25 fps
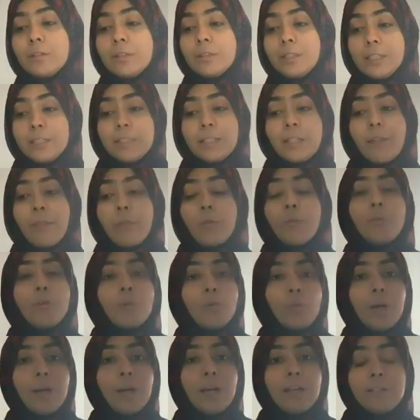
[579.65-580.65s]
this Dhu
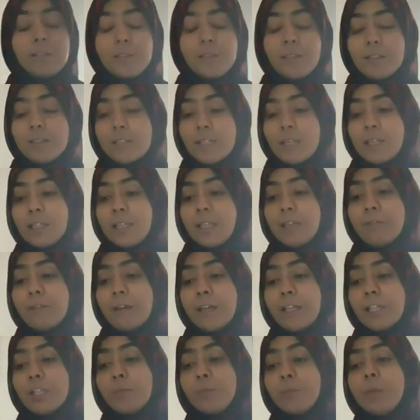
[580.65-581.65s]
Nuwas, the son,
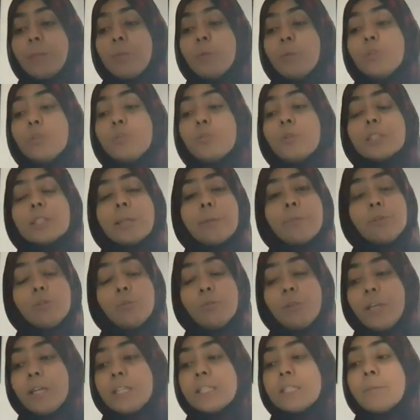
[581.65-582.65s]
invited the people to accept
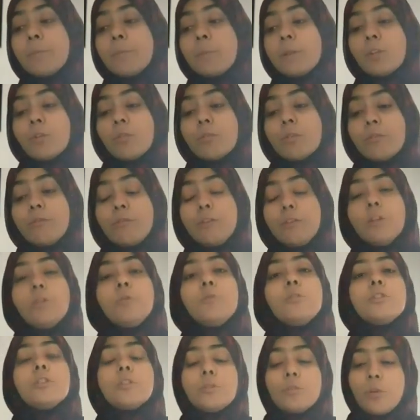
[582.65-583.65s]
Judaism, but they
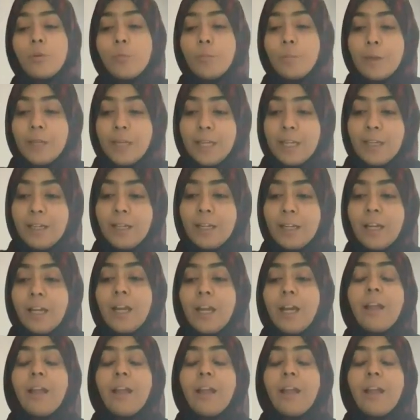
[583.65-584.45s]
refused to obey.